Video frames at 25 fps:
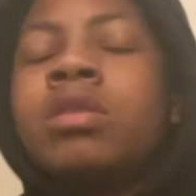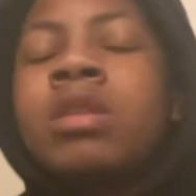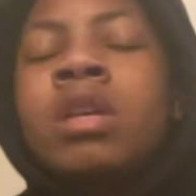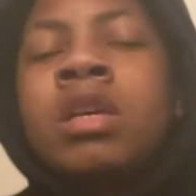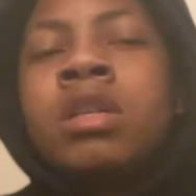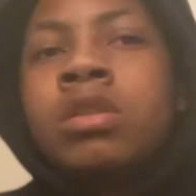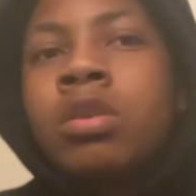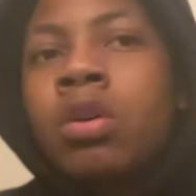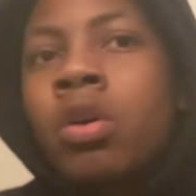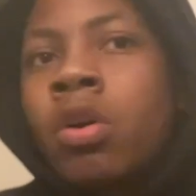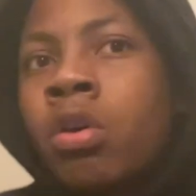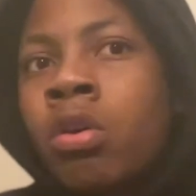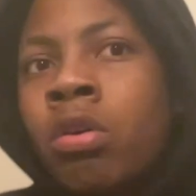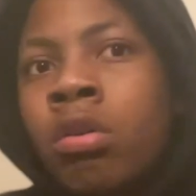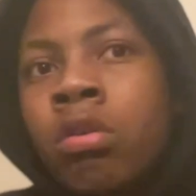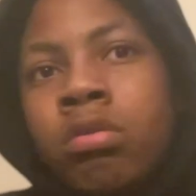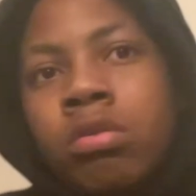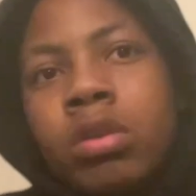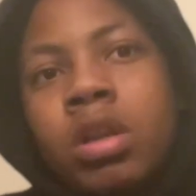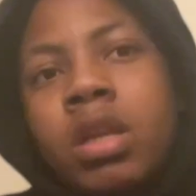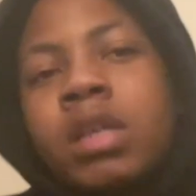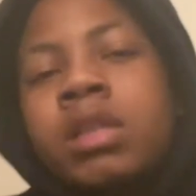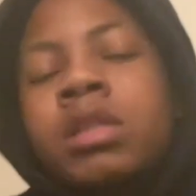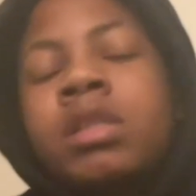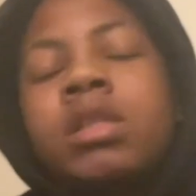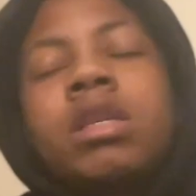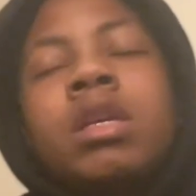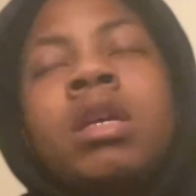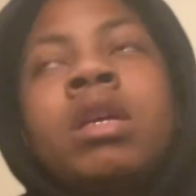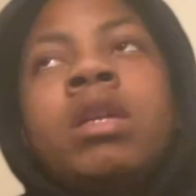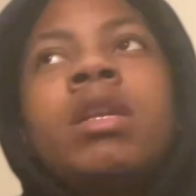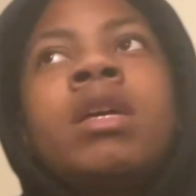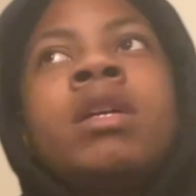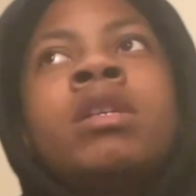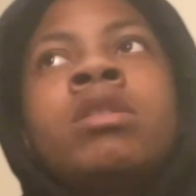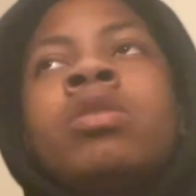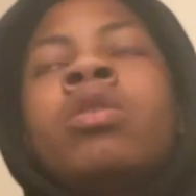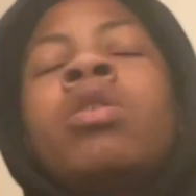That's all. That's
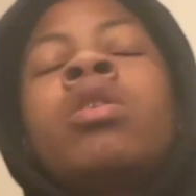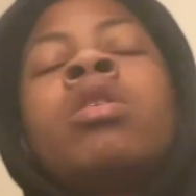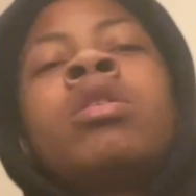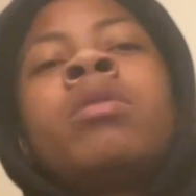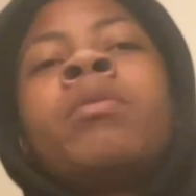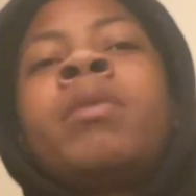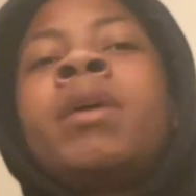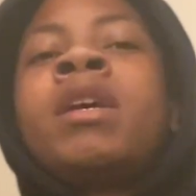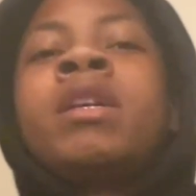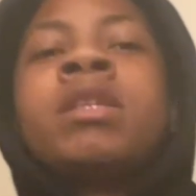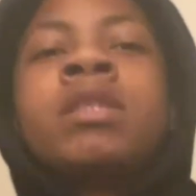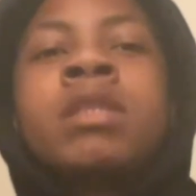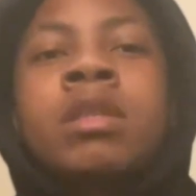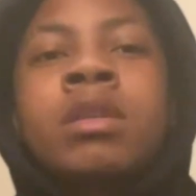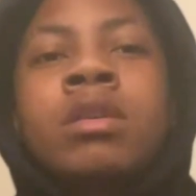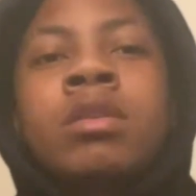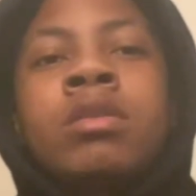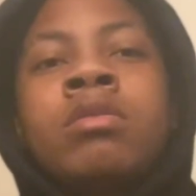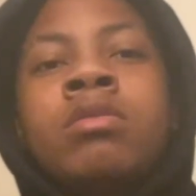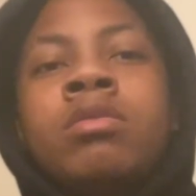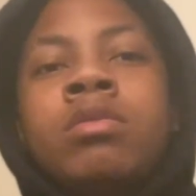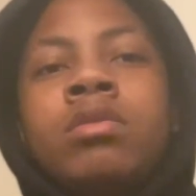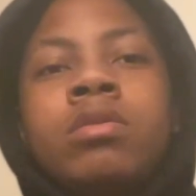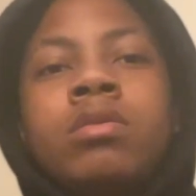it. That's all I'm asking.